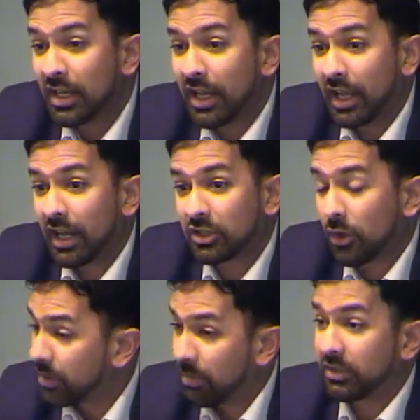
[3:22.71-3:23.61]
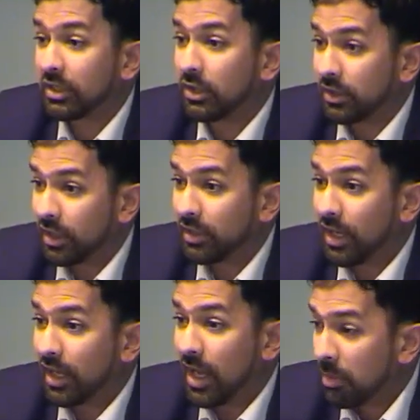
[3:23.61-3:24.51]
And I told him, I said, look,
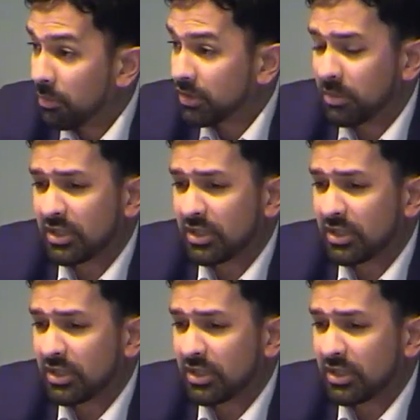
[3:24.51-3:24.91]
I'm a Muslim.